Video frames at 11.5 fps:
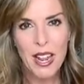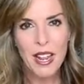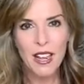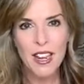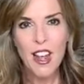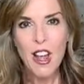
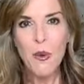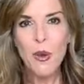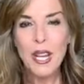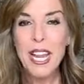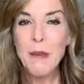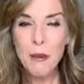And
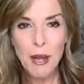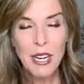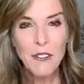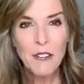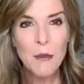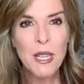what came to
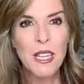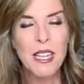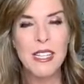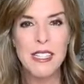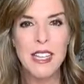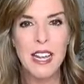mind for me
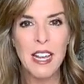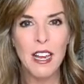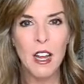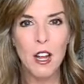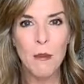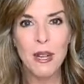is that
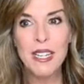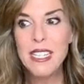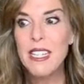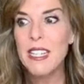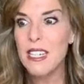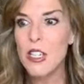um, I
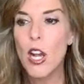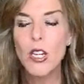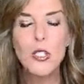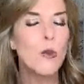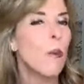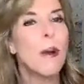did, and I
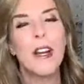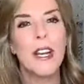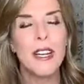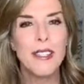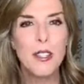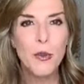talked to him about it.
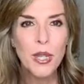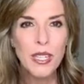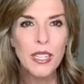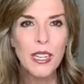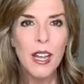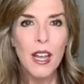I said,
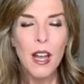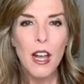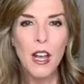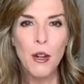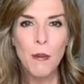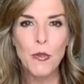Randy,
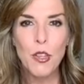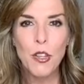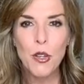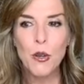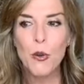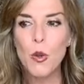um, you
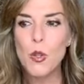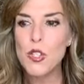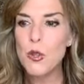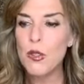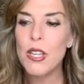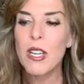know,
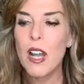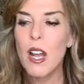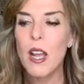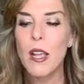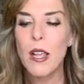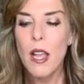do you think
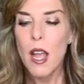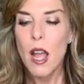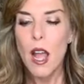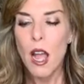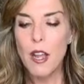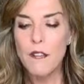I,
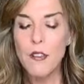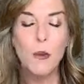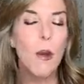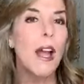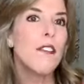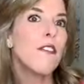I feel
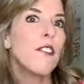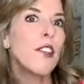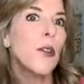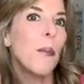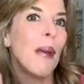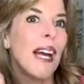I
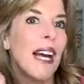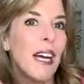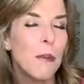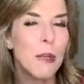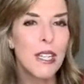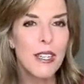feel
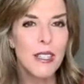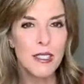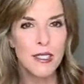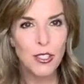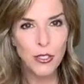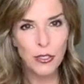bad because
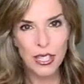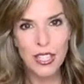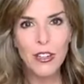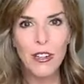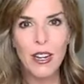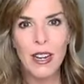you're
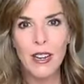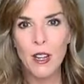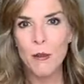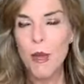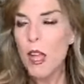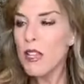here and
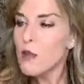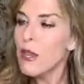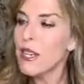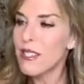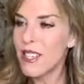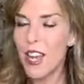I'm
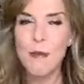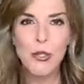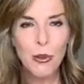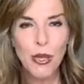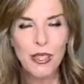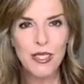spending time
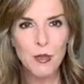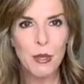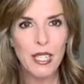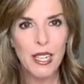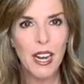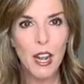doing this,
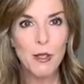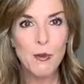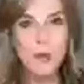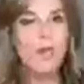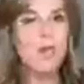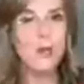but yet I was
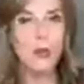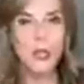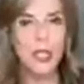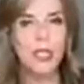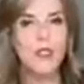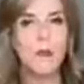being so
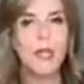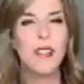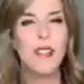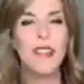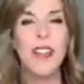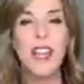productive
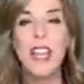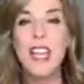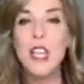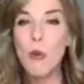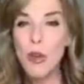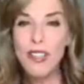because
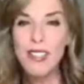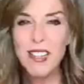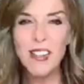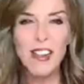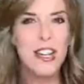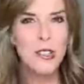he was
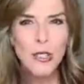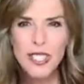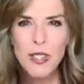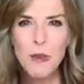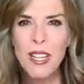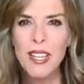here and he looked
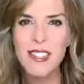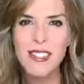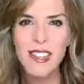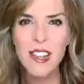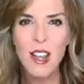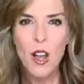at me and he
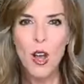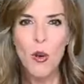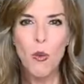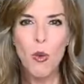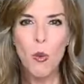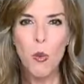said, said,
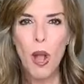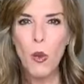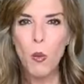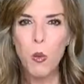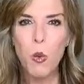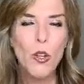well, why
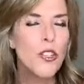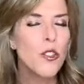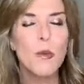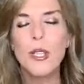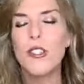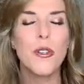would you
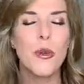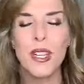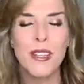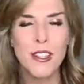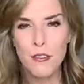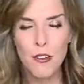be doing
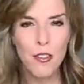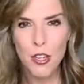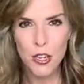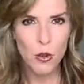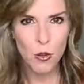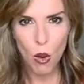it different
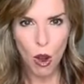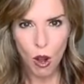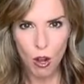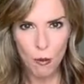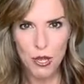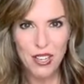than you
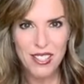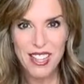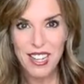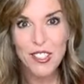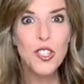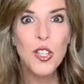are? Because
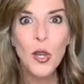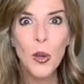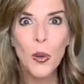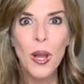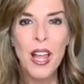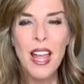that's you.